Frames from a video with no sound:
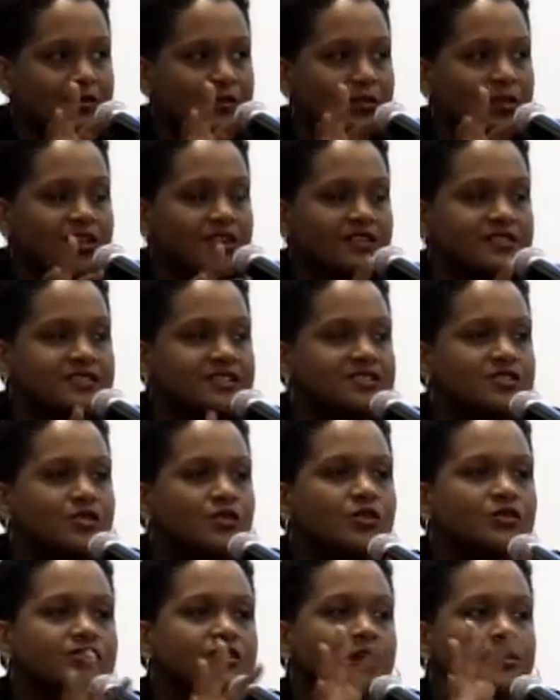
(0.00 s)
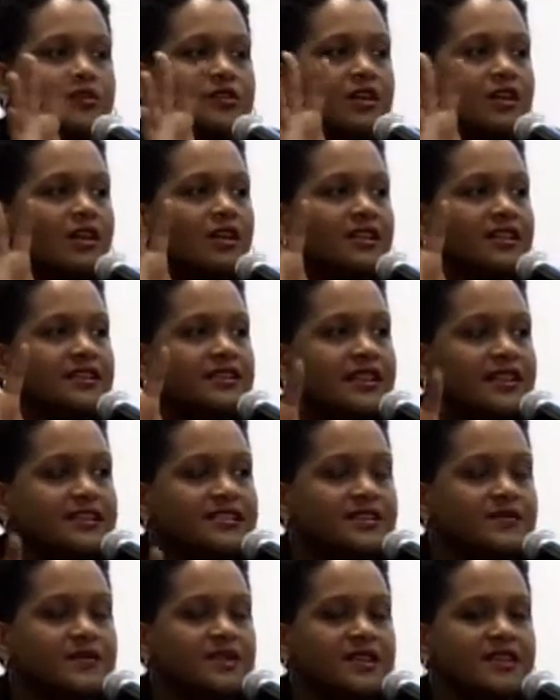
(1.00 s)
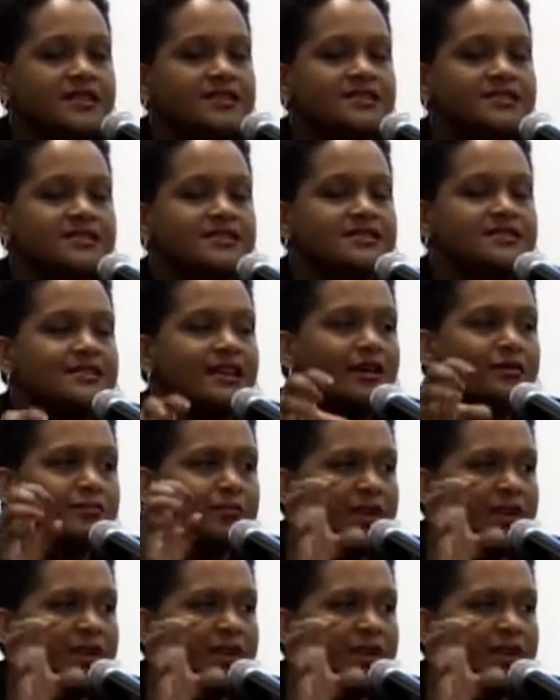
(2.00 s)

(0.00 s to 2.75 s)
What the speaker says: because it's hooked up to all the databases and